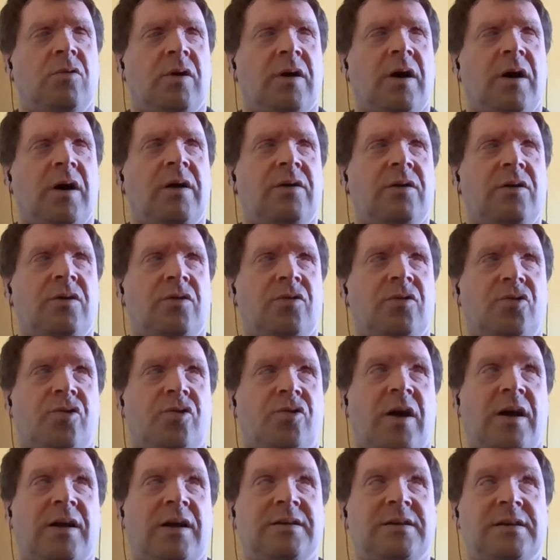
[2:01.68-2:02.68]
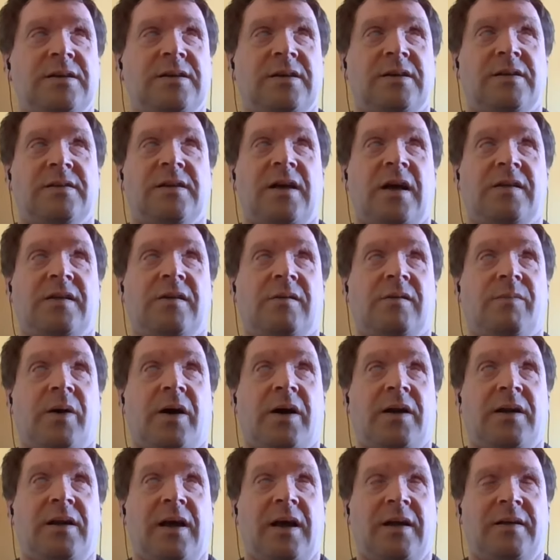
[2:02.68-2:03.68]
or uncontracted is letter
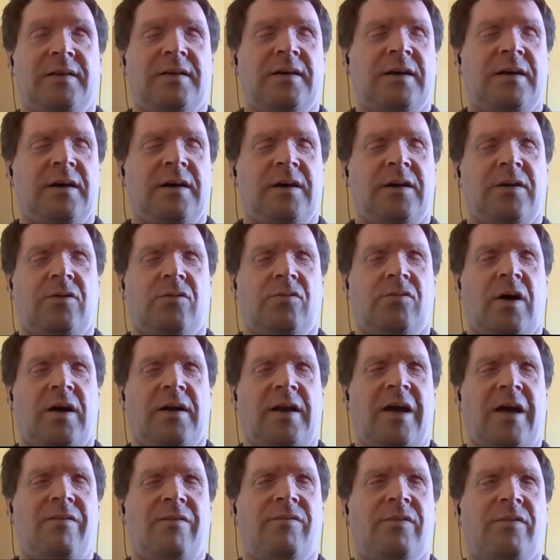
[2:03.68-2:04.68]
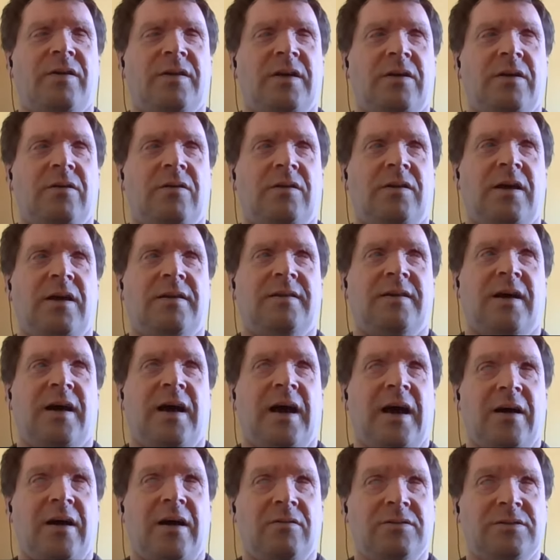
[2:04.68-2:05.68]
by letter. You write every single letter
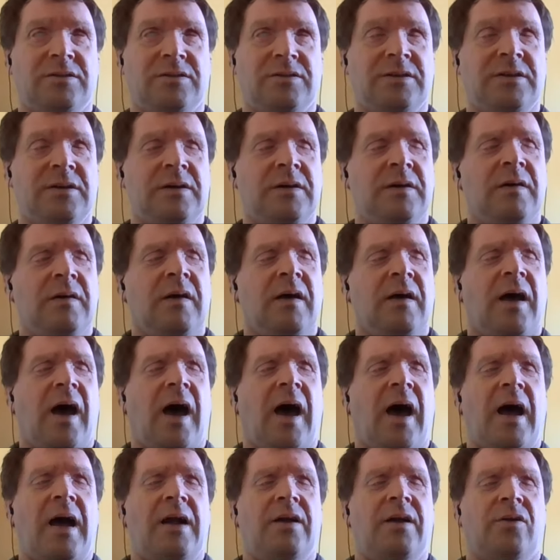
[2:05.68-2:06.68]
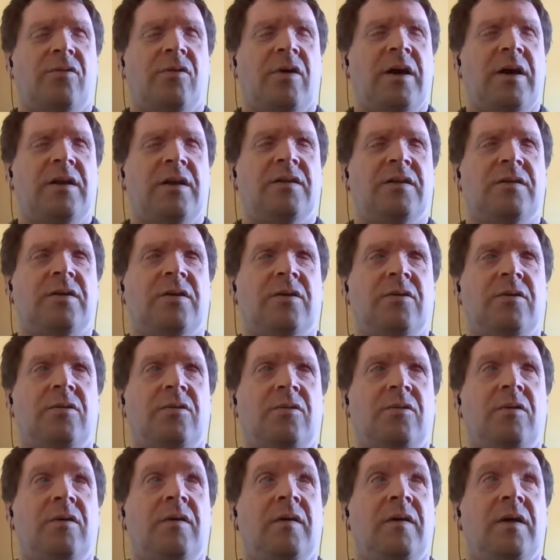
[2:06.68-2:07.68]
out. And grade
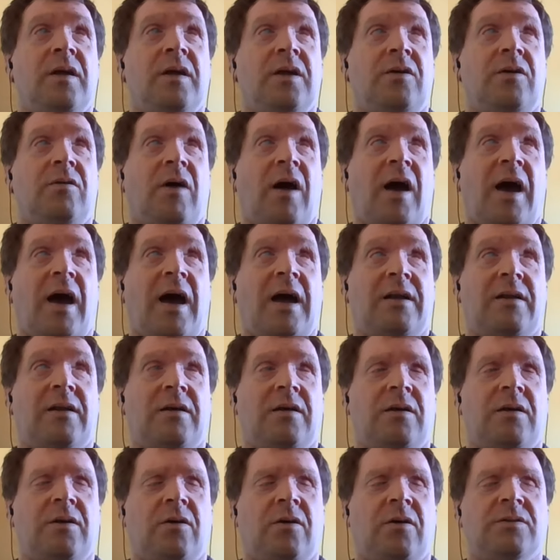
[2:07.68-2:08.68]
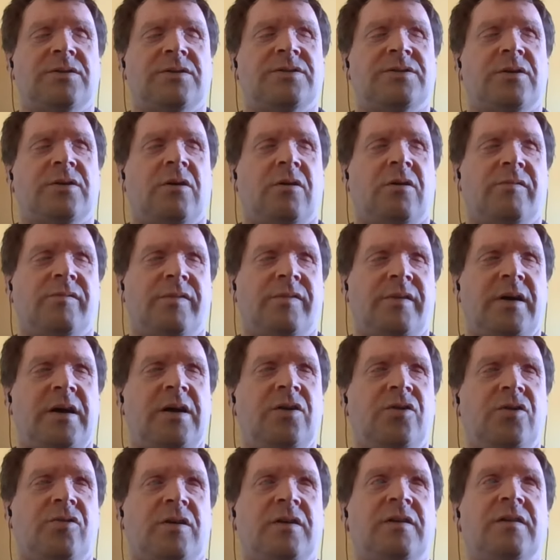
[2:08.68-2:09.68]
two, you add lots of
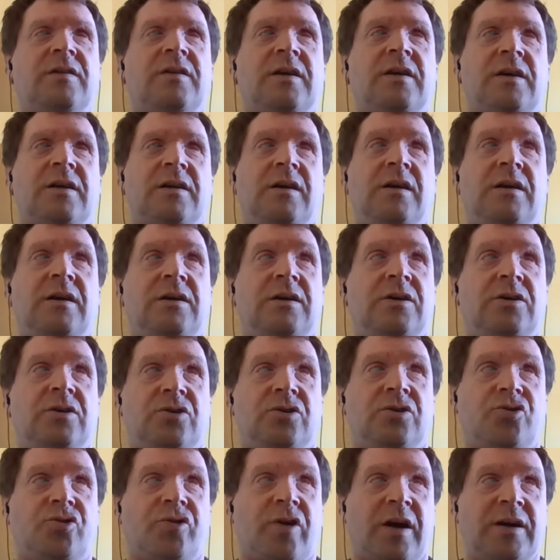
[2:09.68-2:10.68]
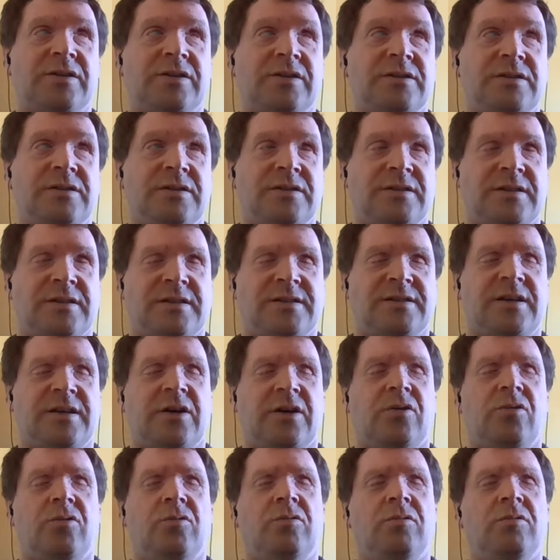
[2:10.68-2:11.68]
interesting contractions, as
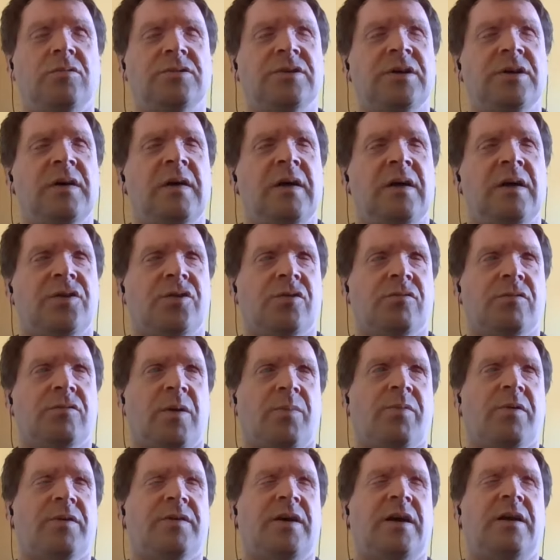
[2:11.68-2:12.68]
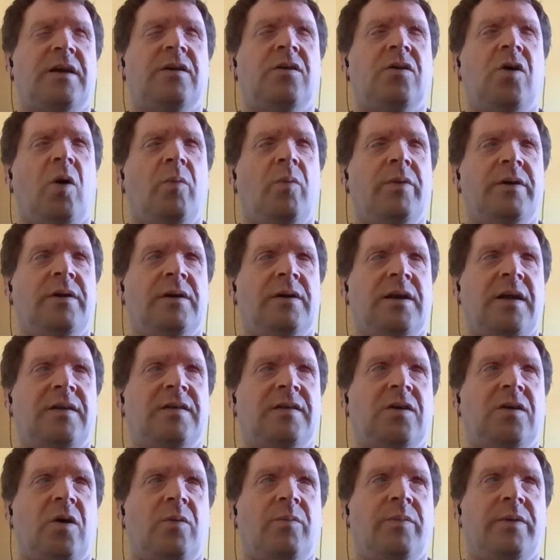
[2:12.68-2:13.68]
they're called, to represent common
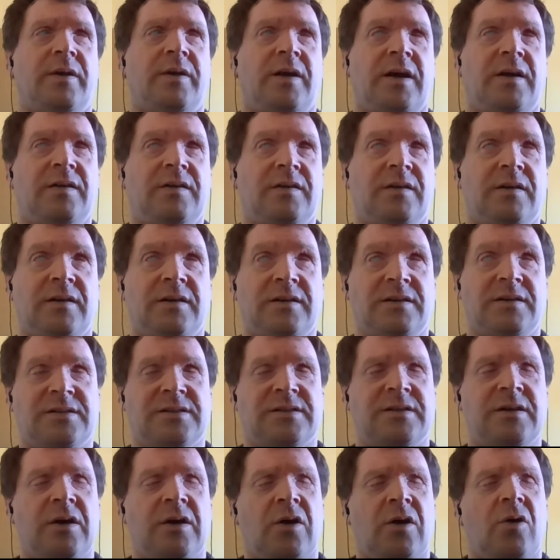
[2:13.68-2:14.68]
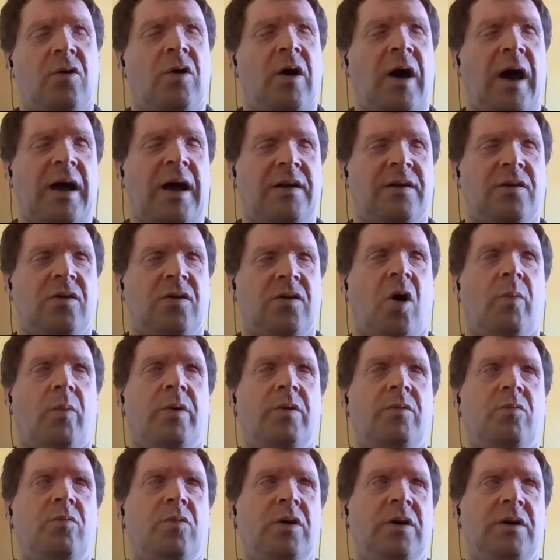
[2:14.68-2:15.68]
letter combinations and
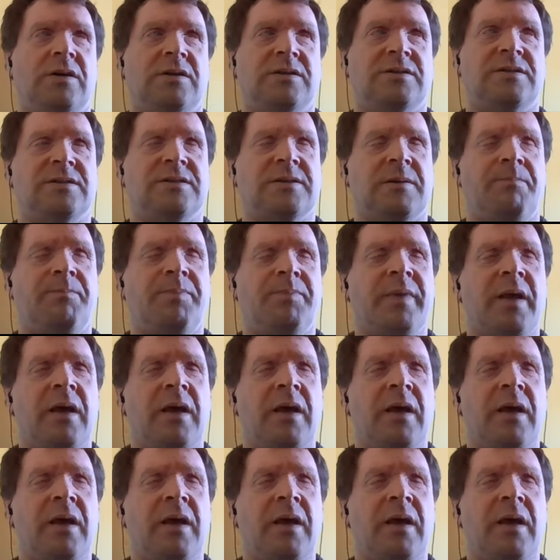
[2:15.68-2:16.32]
common words.